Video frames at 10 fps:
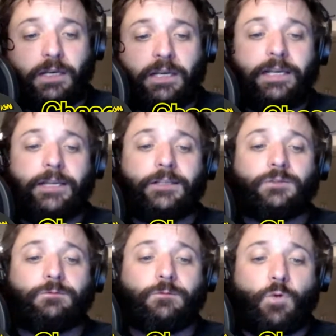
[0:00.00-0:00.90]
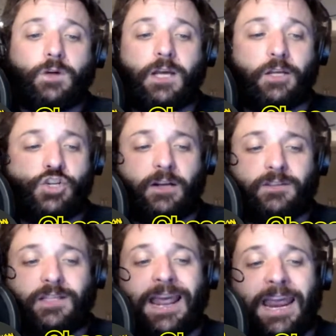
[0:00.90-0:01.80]
He has 4
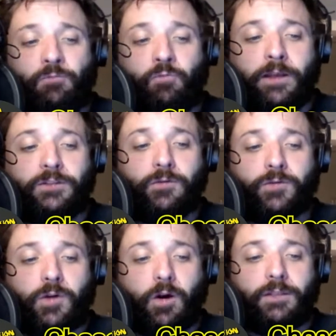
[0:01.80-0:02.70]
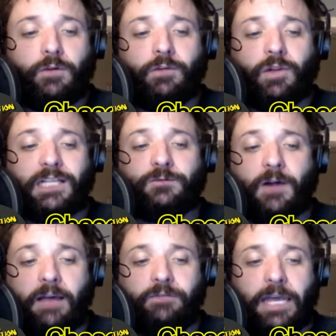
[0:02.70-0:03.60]
touchdowns and 8 red zone targets over the last
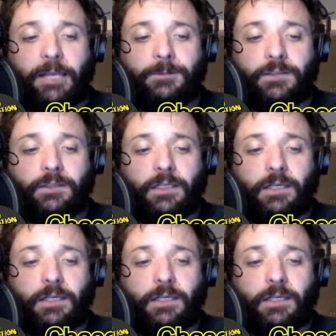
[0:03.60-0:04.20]
5 games.